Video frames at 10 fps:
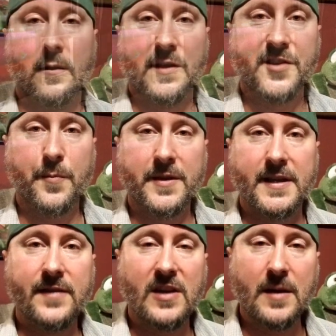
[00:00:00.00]
let's go put the
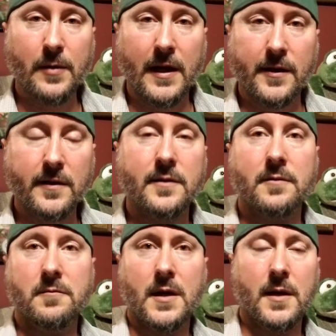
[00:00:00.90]
D V D player
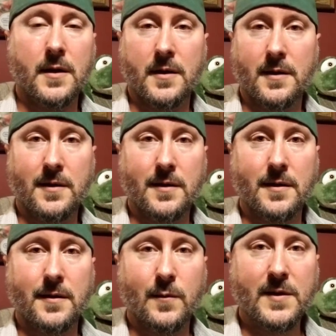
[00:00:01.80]

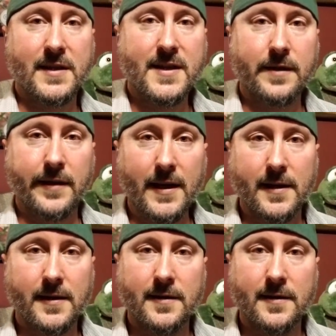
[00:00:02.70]
with the T V.